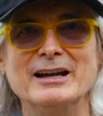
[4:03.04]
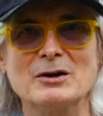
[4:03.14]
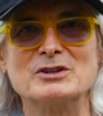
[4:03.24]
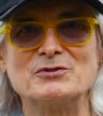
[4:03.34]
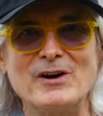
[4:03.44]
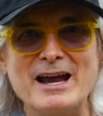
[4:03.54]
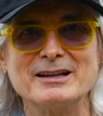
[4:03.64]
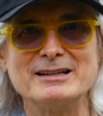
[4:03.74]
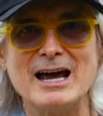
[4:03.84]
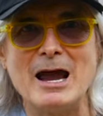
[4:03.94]
and it was
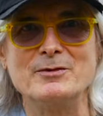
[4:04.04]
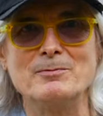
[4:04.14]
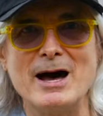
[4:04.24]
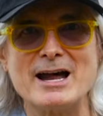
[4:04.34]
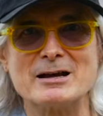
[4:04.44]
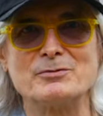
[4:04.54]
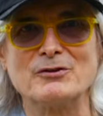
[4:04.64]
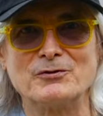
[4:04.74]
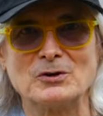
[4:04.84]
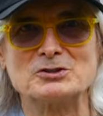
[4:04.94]
finally time to pot up
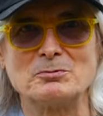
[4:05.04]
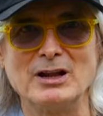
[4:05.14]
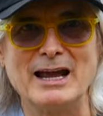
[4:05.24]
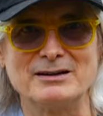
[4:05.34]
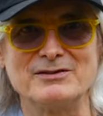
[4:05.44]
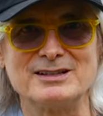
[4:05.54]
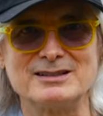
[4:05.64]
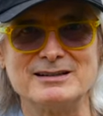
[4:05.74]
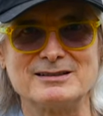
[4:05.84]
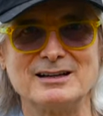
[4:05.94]
the first plant of the
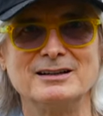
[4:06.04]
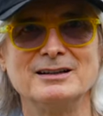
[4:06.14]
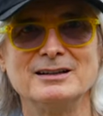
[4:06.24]
season.